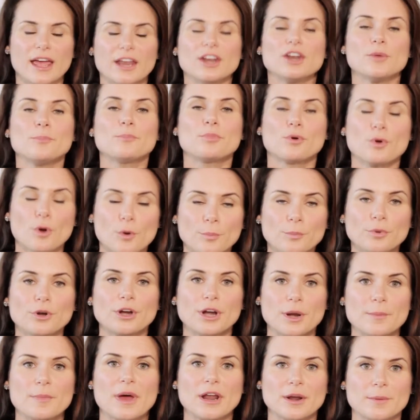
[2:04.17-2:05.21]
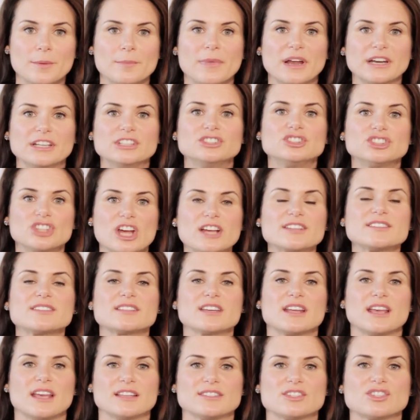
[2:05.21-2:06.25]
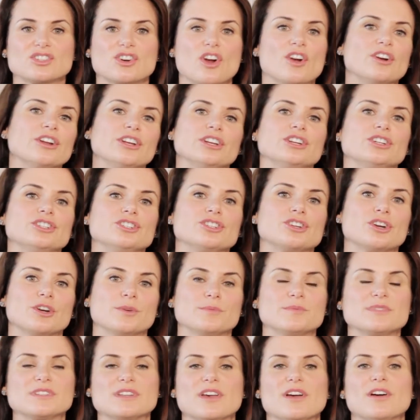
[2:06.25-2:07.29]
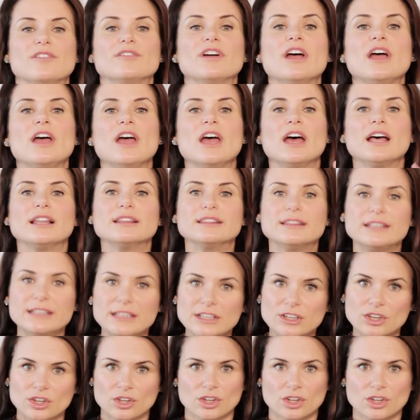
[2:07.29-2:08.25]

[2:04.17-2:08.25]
an appropriate amount of money just to get started in terms of legal